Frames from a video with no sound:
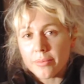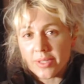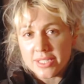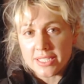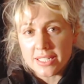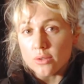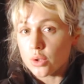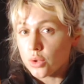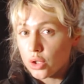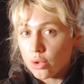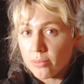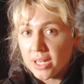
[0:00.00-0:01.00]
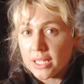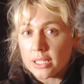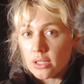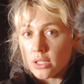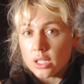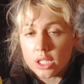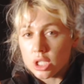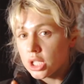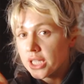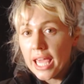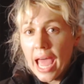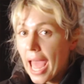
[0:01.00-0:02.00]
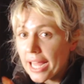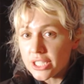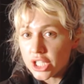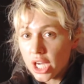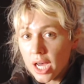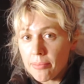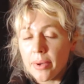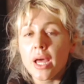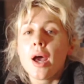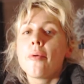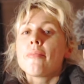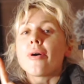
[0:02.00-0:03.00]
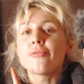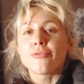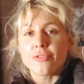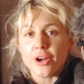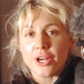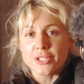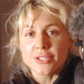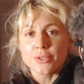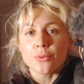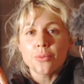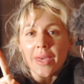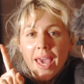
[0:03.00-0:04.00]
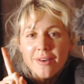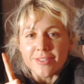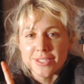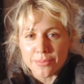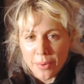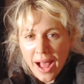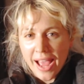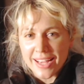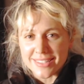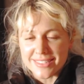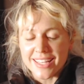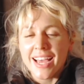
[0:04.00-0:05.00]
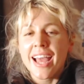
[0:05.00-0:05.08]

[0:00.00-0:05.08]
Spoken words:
sit down, do a 2 minute little catch up, but first, we have a surprise.